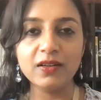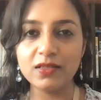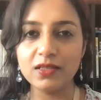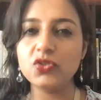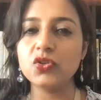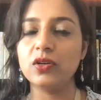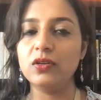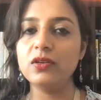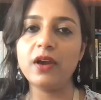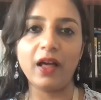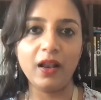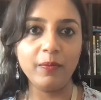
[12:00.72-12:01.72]
Does it
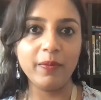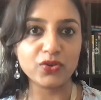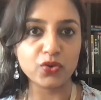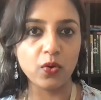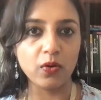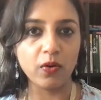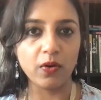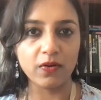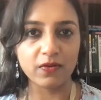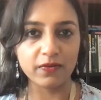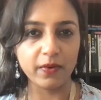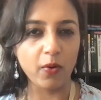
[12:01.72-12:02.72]
really help at all,
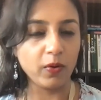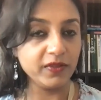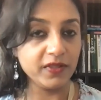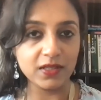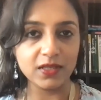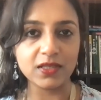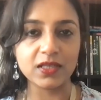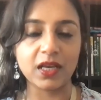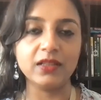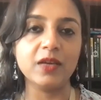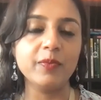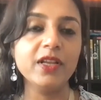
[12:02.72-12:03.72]
or all these things,
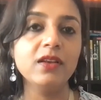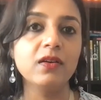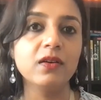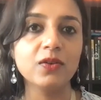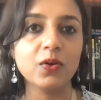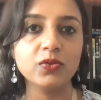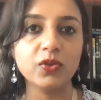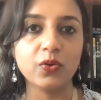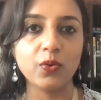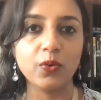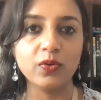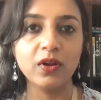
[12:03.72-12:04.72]
can they be learned on their
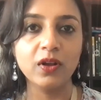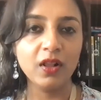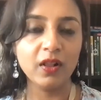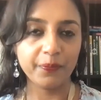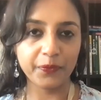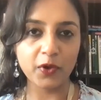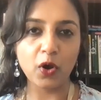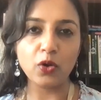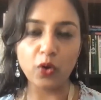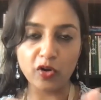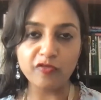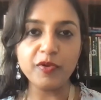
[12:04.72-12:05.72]
own? A
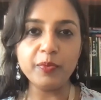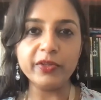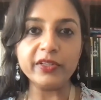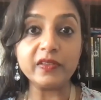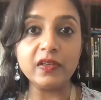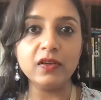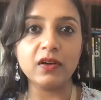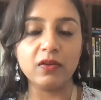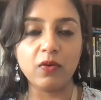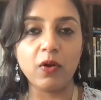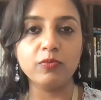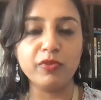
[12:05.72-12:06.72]
lot of people think a
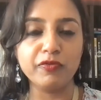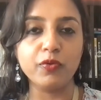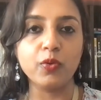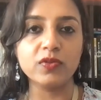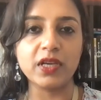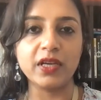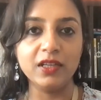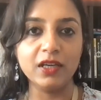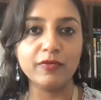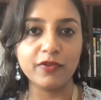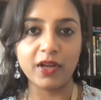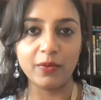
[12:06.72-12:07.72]
lot before signing
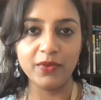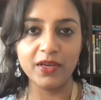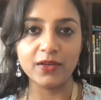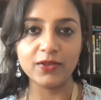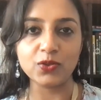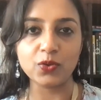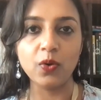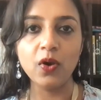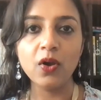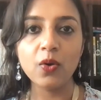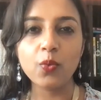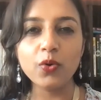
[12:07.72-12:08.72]
up for MBA. So
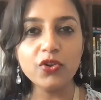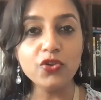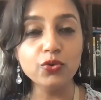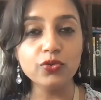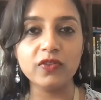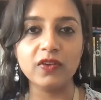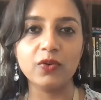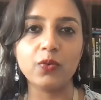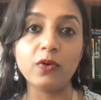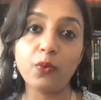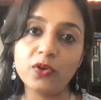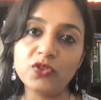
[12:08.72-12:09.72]
what do you think?
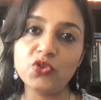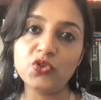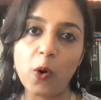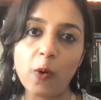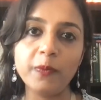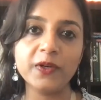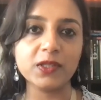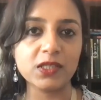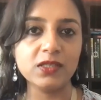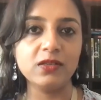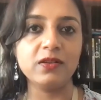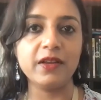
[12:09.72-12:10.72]
What was your
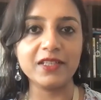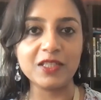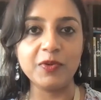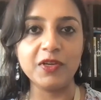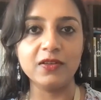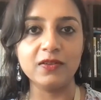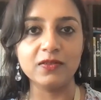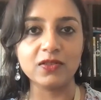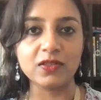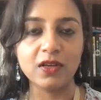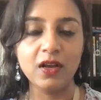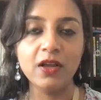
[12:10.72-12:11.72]
personal
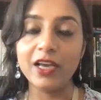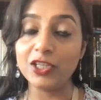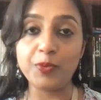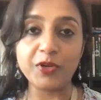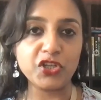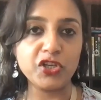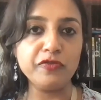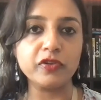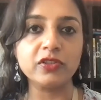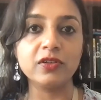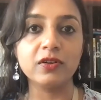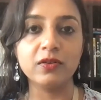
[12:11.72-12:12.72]
experience, especially for
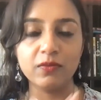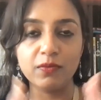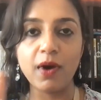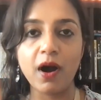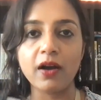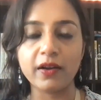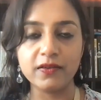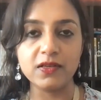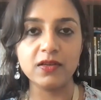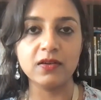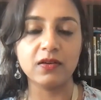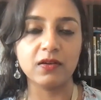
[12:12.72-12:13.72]
the
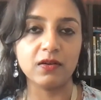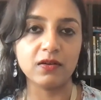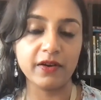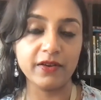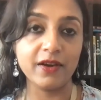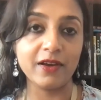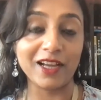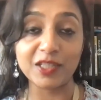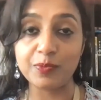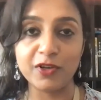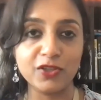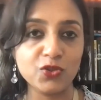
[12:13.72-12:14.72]
marketing career
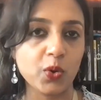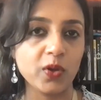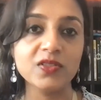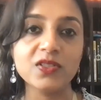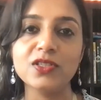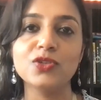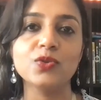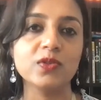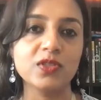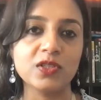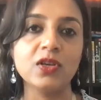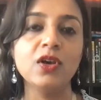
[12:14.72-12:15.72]
aspirants who are listening to
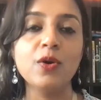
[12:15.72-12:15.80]
this